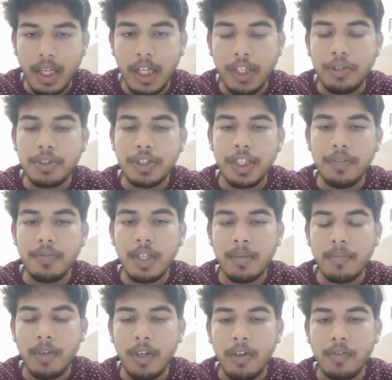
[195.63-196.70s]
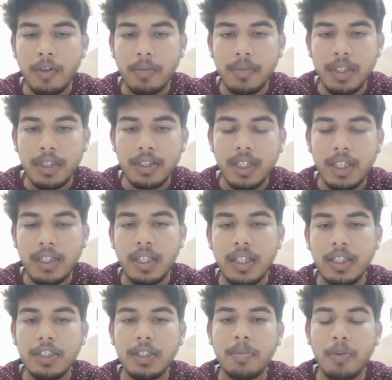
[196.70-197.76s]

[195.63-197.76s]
And to save them from this, there is